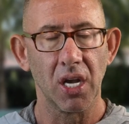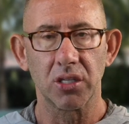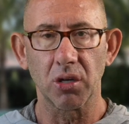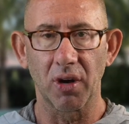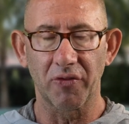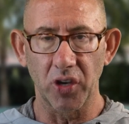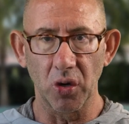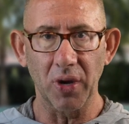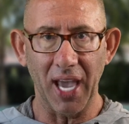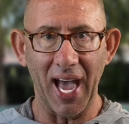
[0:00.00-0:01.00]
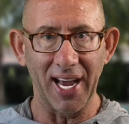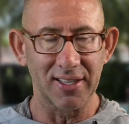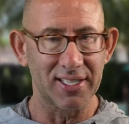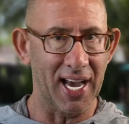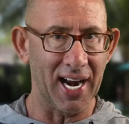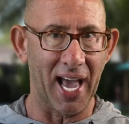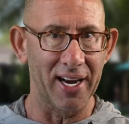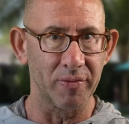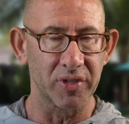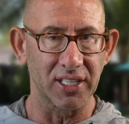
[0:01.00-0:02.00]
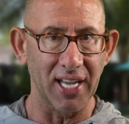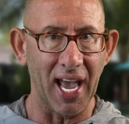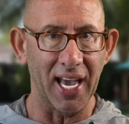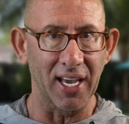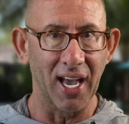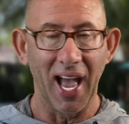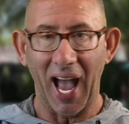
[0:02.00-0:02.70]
So if you get 10 items a day